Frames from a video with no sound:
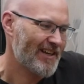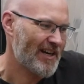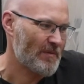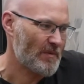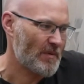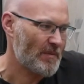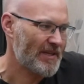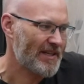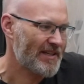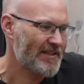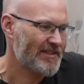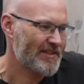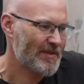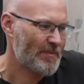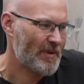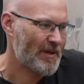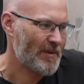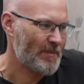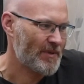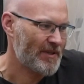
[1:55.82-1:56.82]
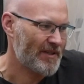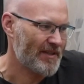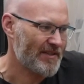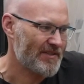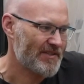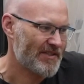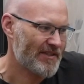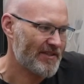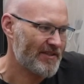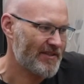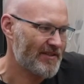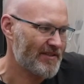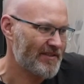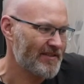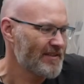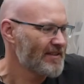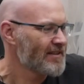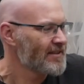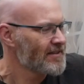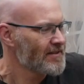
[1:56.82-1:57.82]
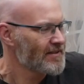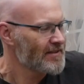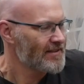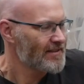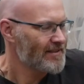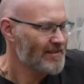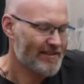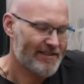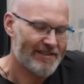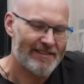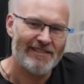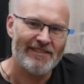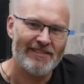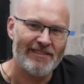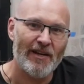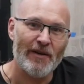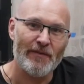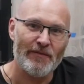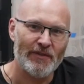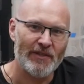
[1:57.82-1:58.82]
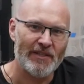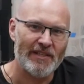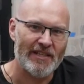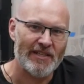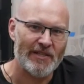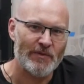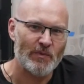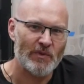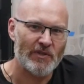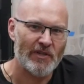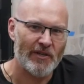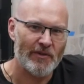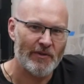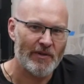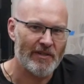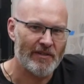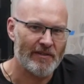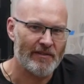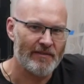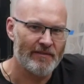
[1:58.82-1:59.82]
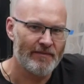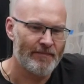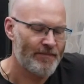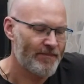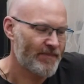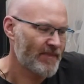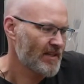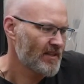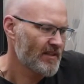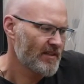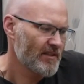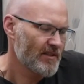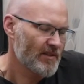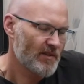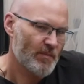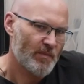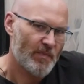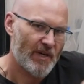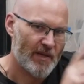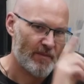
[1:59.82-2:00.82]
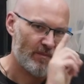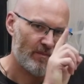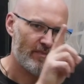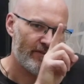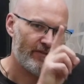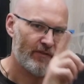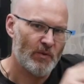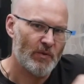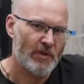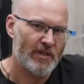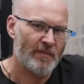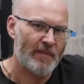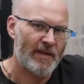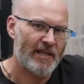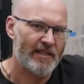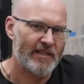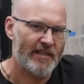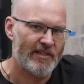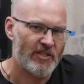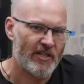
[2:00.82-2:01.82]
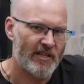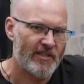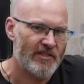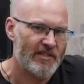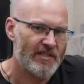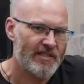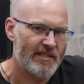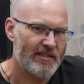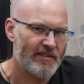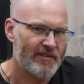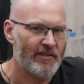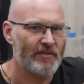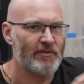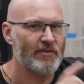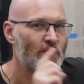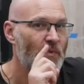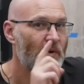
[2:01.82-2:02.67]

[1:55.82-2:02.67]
I'm a bit under the pump here, so hopefully nothing will go wrong. But before we can make any changes, there is